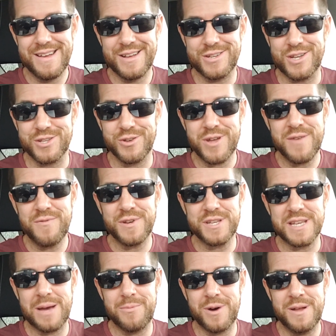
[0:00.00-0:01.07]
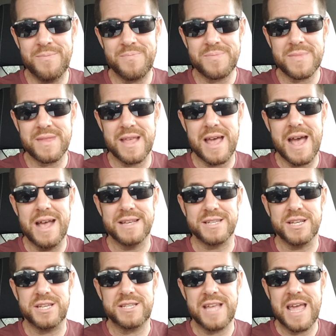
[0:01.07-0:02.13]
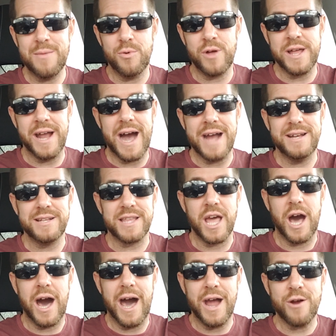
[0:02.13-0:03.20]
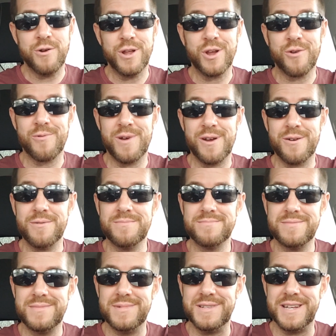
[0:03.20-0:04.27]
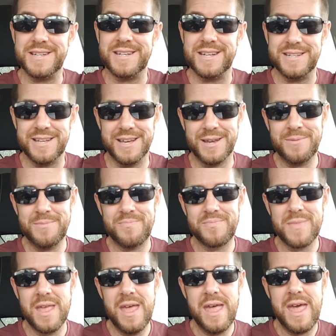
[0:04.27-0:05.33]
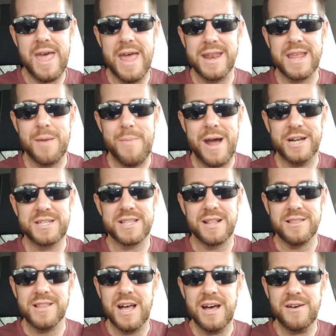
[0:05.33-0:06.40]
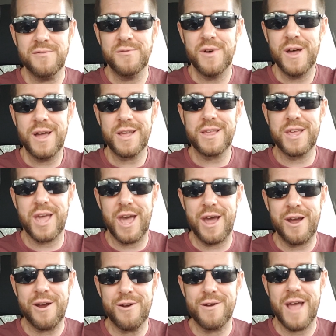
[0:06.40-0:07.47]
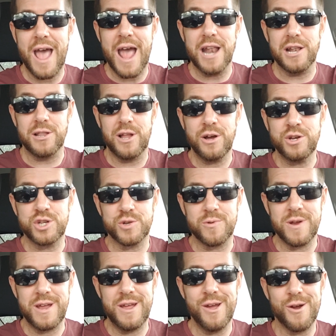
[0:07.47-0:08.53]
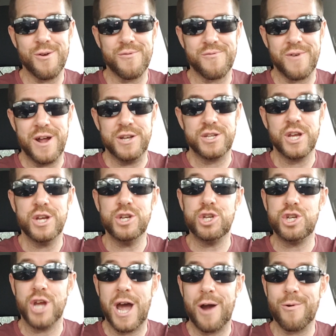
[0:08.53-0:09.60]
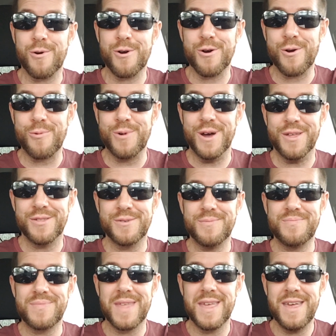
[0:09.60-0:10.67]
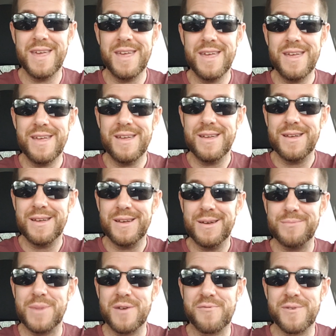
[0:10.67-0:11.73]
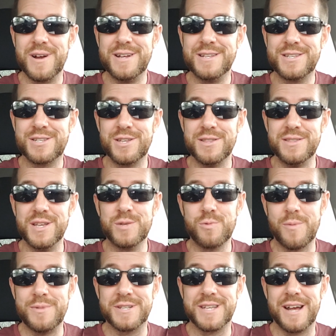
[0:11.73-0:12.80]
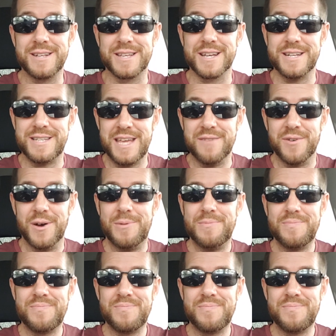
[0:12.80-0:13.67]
She's looking for someone that has a stable and ideally high-earning career, ding, ding, ding, and can match the love, care, and luxury her friends shower her with. My friends, this woman sounds like a diva.